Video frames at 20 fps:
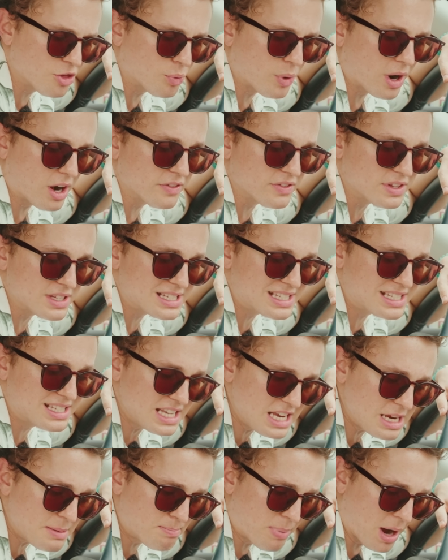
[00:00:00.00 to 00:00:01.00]
red on this
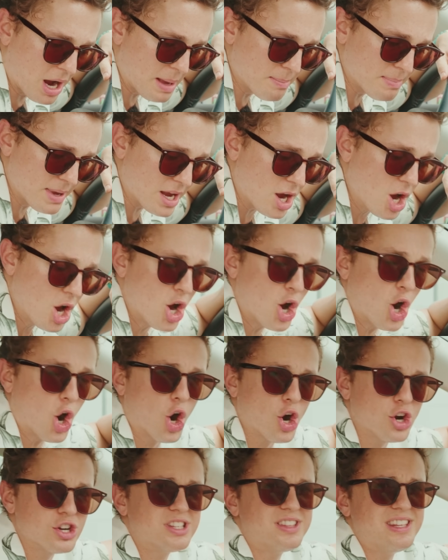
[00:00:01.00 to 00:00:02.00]
seat piping
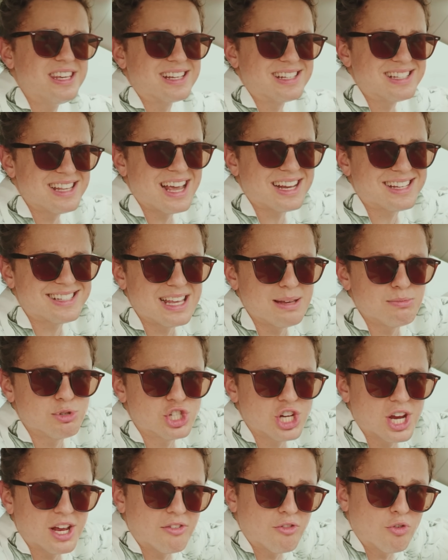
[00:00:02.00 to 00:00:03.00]
aren't the exact same
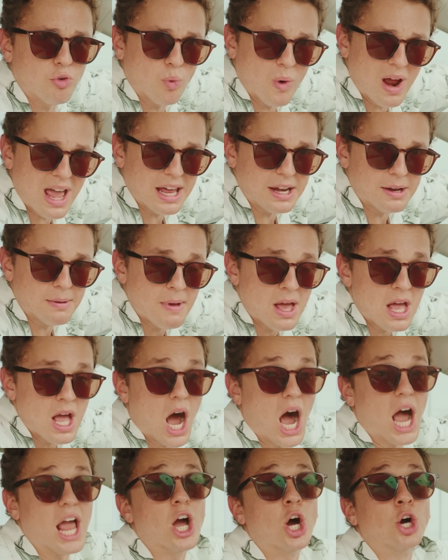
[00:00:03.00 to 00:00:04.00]
shade of red.
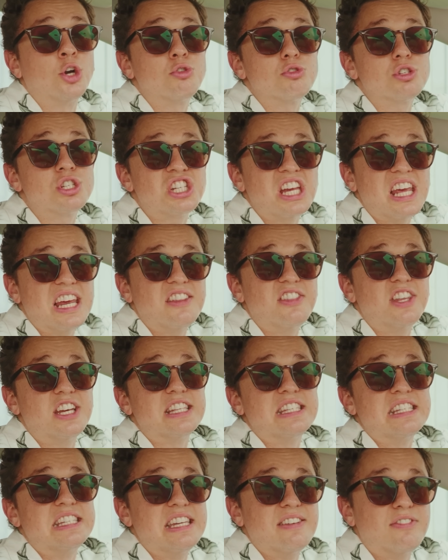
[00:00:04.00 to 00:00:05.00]
I understand that
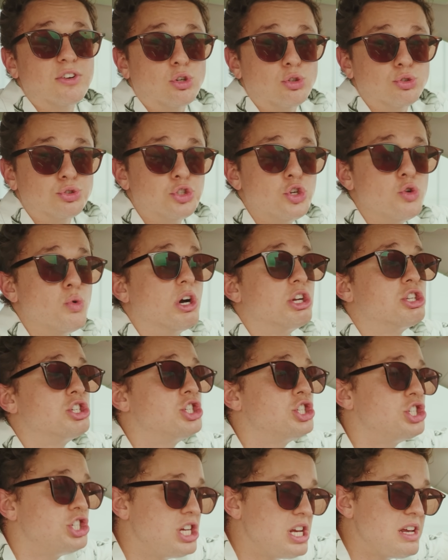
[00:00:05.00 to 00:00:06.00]
it's difficult to
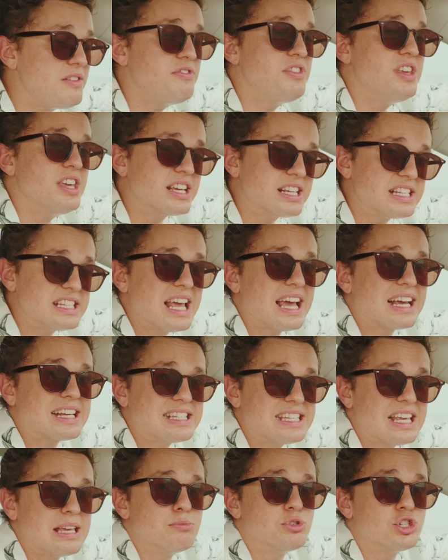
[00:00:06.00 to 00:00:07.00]
achieve the exact
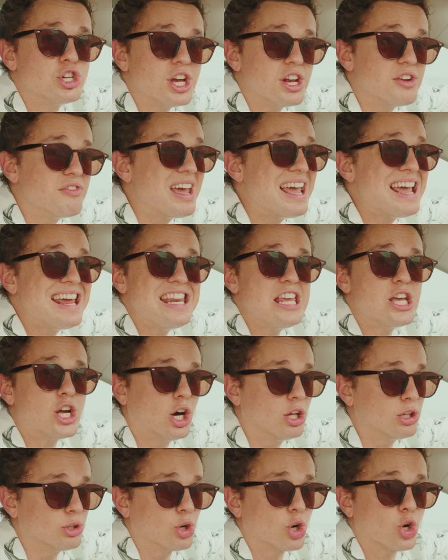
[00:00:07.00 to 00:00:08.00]
same shade of any
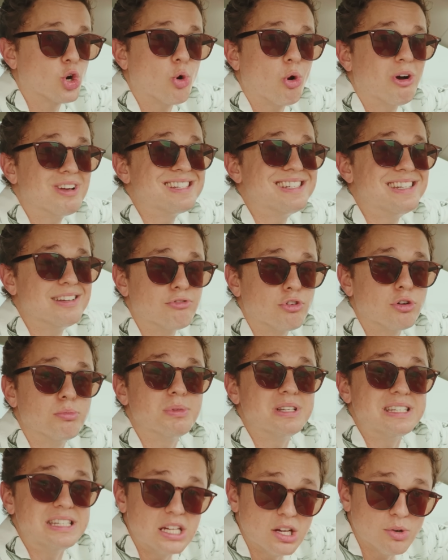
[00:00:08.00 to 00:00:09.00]
color across different
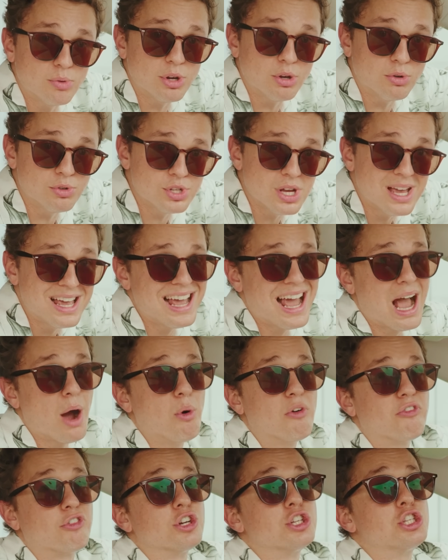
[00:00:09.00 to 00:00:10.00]
materials,
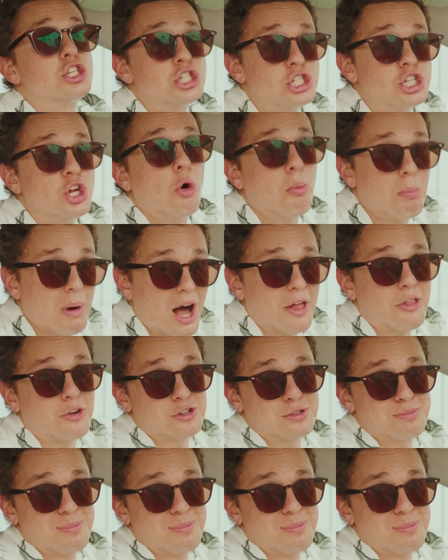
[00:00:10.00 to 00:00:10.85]
however, it still bothers